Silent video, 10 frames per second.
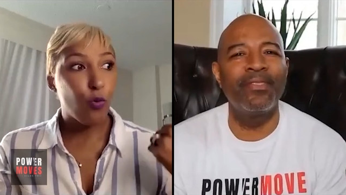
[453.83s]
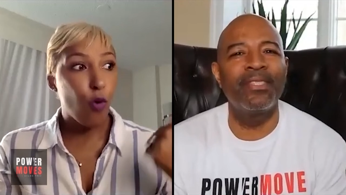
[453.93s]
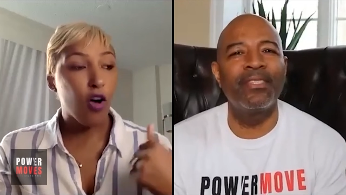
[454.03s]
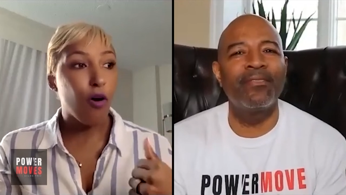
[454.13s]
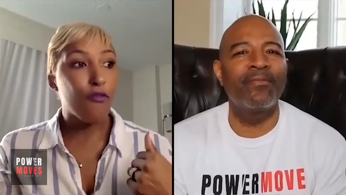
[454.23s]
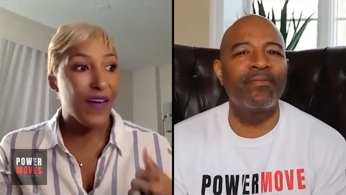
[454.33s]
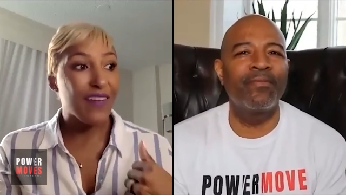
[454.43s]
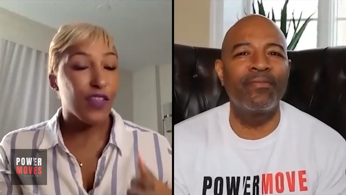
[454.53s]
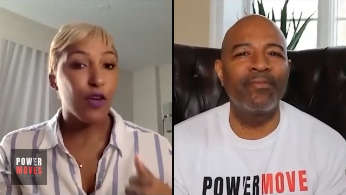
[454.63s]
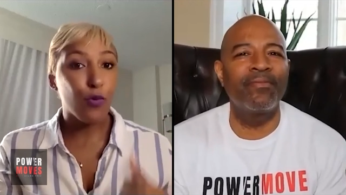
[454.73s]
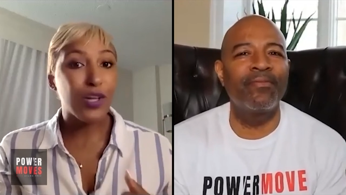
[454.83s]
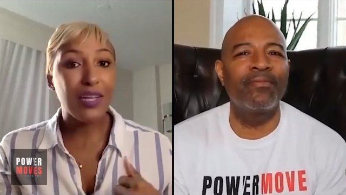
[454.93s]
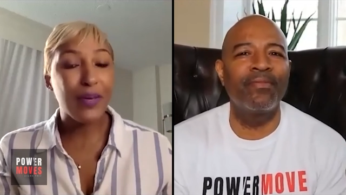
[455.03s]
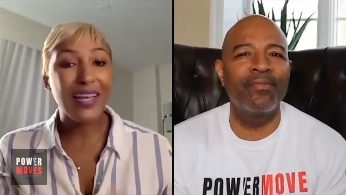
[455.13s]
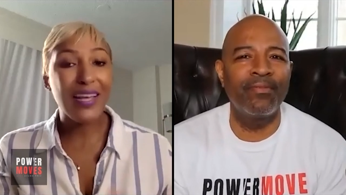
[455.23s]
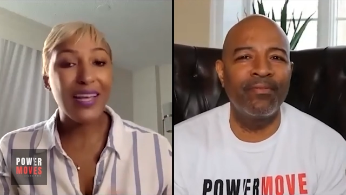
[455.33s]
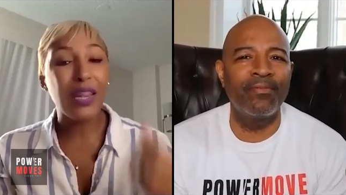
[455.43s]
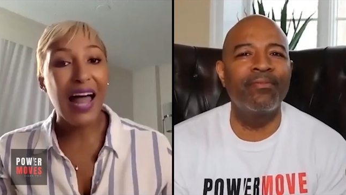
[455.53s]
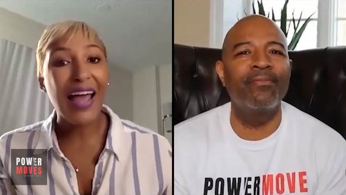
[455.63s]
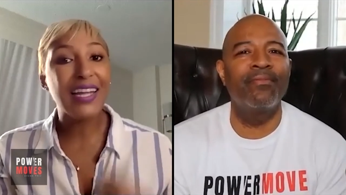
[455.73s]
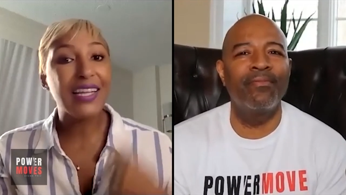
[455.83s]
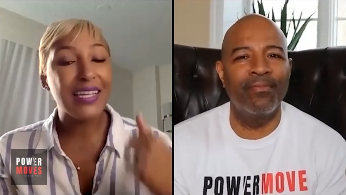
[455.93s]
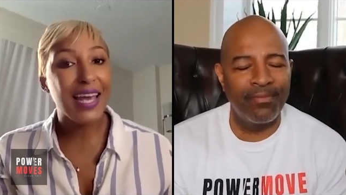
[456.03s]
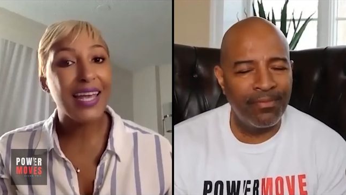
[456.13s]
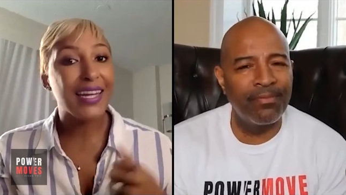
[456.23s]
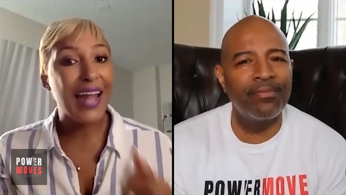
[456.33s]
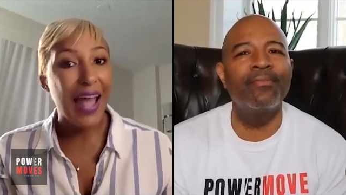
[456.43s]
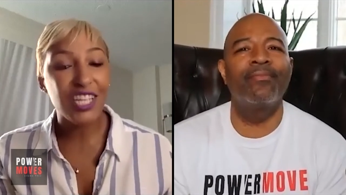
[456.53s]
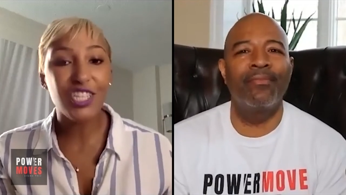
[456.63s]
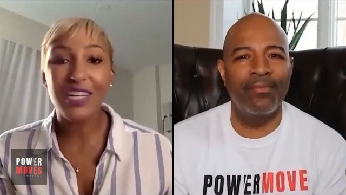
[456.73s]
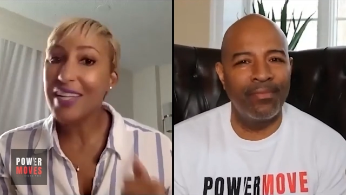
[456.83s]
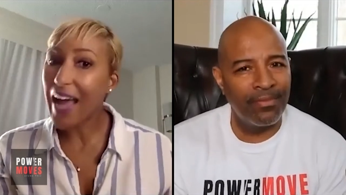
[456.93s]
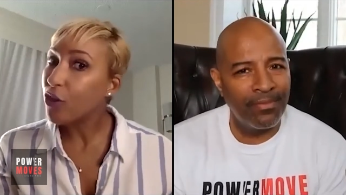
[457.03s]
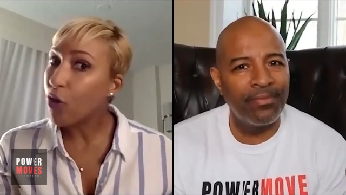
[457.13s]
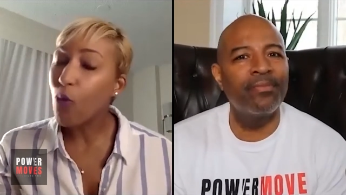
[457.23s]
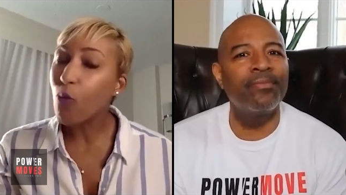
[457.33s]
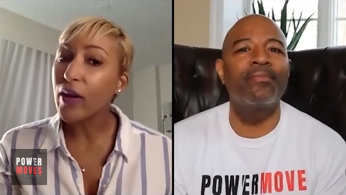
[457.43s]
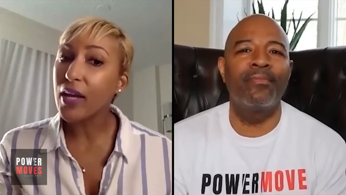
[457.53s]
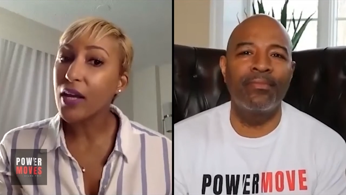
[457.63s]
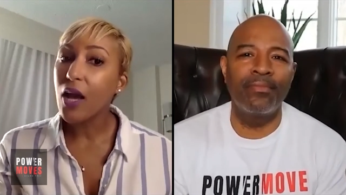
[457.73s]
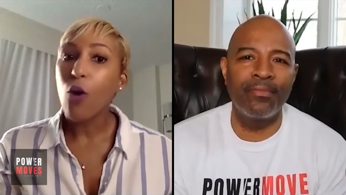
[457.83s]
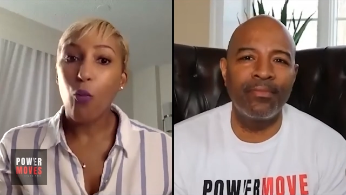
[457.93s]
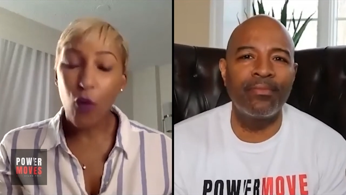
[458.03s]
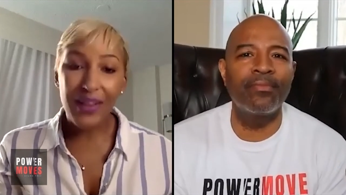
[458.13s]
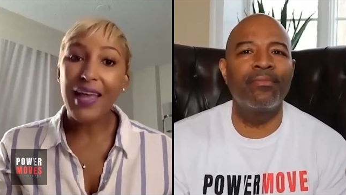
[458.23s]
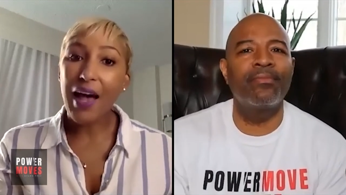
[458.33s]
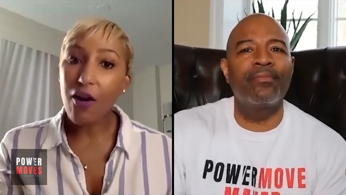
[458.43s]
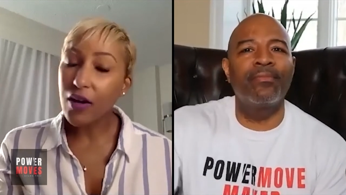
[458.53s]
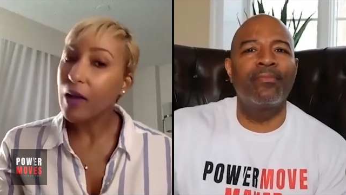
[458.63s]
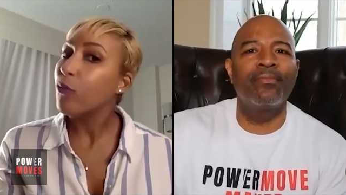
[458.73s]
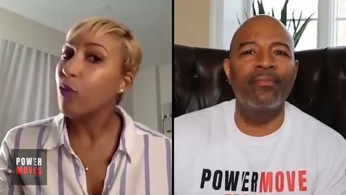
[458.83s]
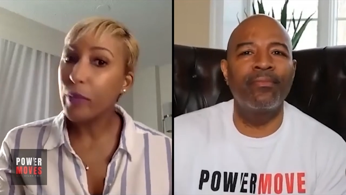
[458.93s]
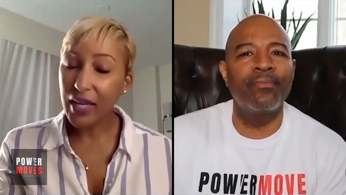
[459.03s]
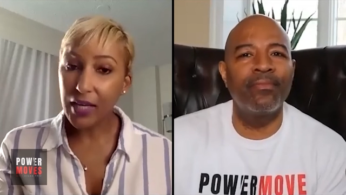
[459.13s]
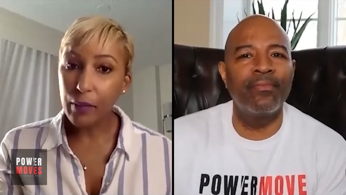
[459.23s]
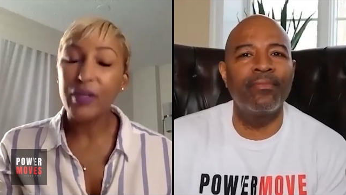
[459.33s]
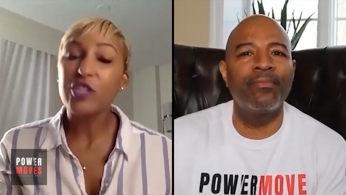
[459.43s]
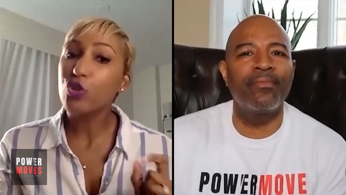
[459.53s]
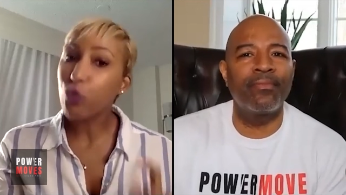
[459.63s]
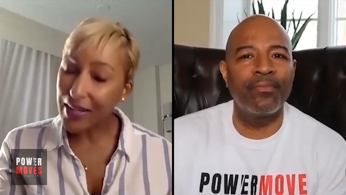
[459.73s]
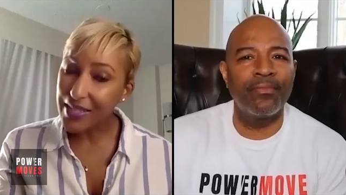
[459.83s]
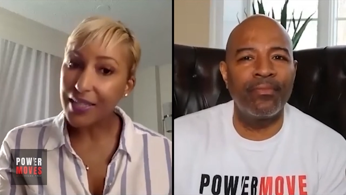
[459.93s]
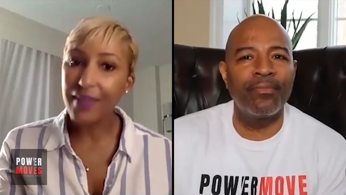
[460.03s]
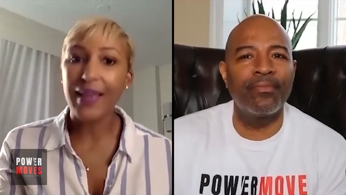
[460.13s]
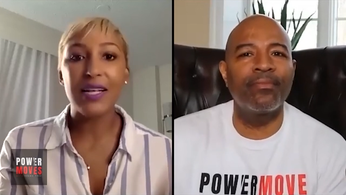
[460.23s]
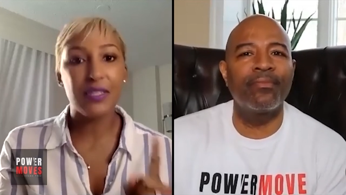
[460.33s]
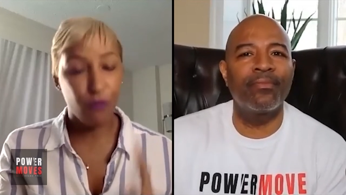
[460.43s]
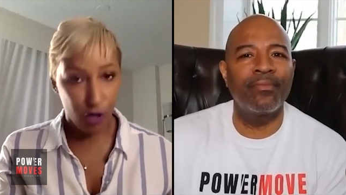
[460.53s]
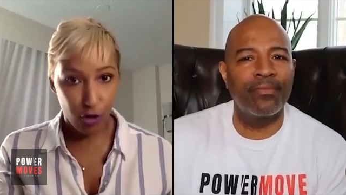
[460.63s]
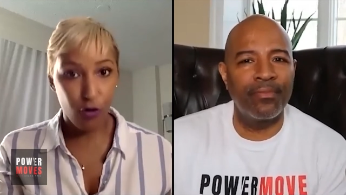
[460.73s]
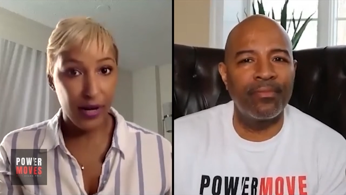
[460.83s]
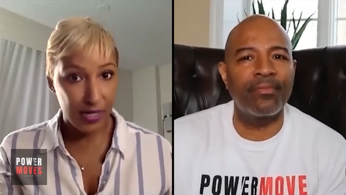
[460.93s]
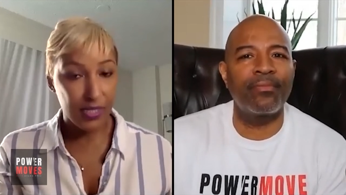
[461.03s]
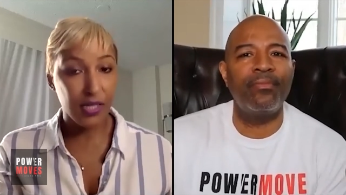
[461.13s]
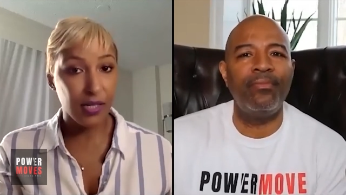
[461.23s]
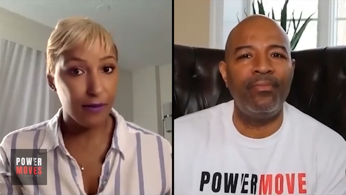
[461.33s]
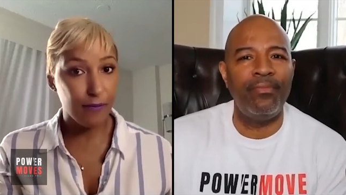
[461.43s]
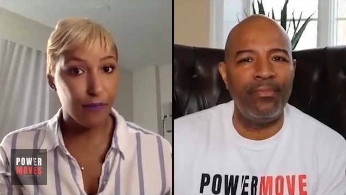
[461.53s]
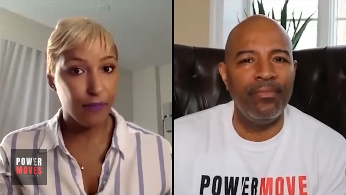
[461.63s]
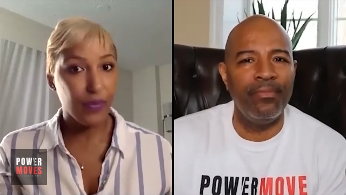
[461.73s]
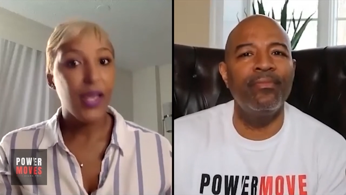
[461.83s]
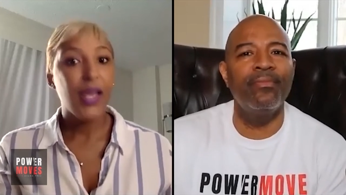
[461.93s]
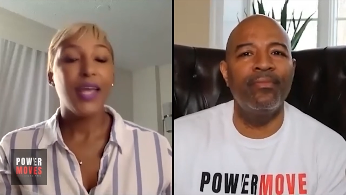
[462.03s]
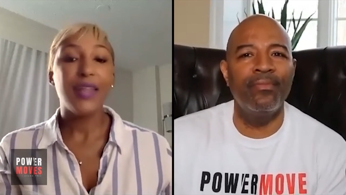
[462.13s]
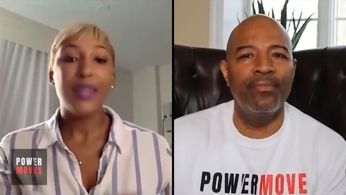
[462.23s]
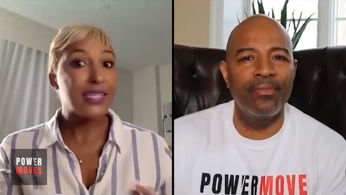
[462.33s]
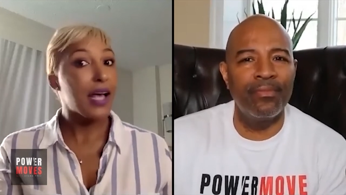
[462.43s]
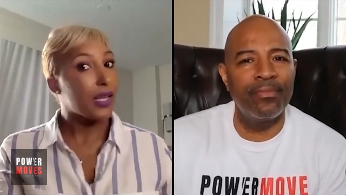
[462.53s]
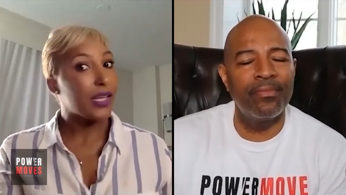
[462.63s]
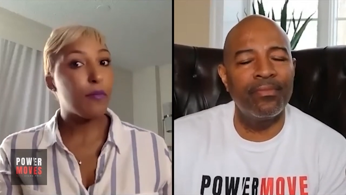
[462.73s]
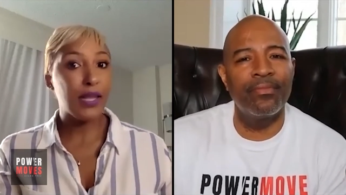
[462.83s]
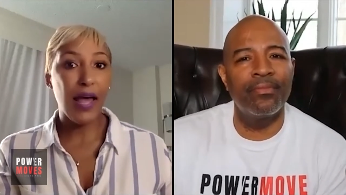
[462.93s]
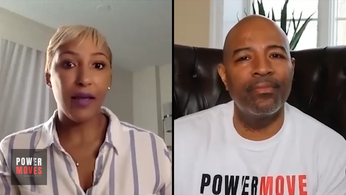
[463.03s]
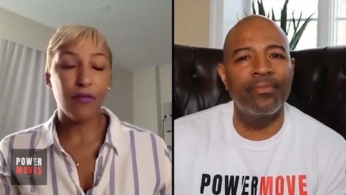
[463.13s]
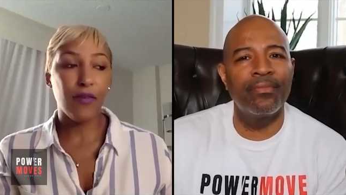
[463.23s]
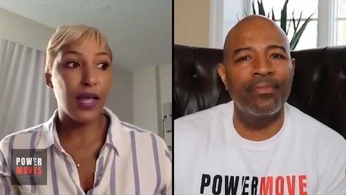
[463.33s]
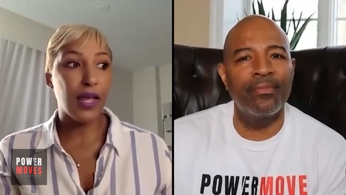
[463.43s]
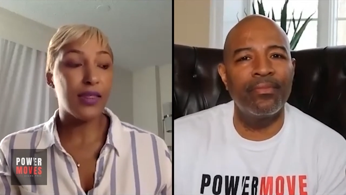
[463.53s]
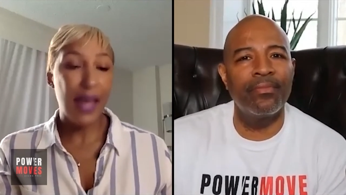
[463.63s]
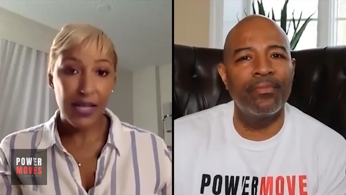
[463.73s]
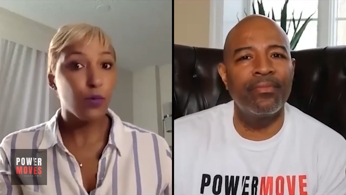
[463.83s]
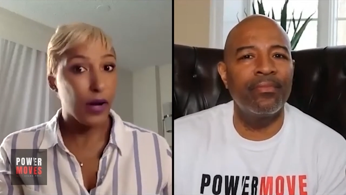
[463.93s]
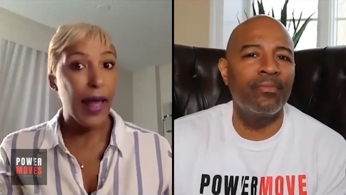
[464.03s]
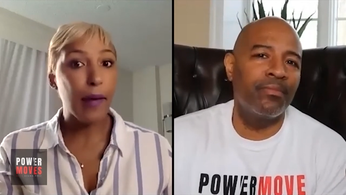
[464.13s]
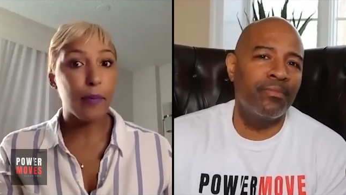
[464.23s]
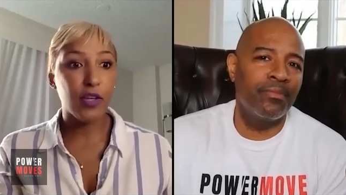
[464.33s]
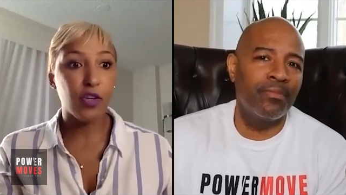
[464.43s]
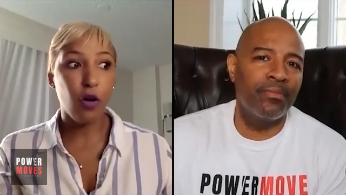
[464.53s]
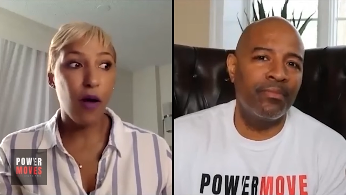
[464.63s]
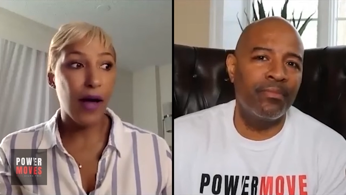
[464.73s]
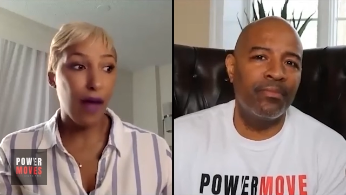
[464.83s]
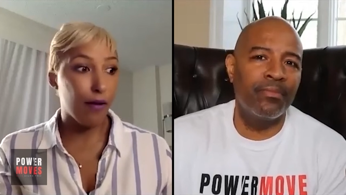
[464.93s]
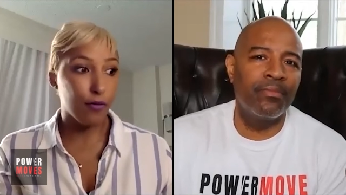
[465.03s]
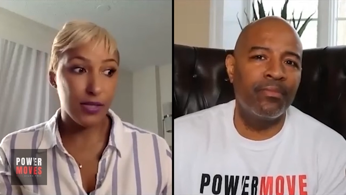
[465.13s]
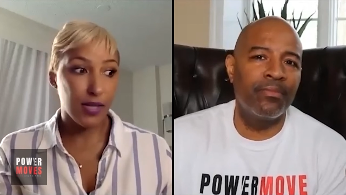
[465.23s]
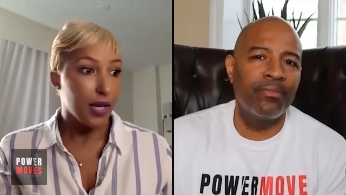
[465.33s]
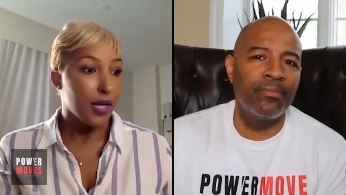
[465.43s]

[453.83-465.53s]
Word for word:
Speaker 1: walk on faith, it really means blindly taking action, not knowing what the outcome will be, but trusting that it's for your greatest good. And that's how I live my life. And that's what happened. You know, I, I was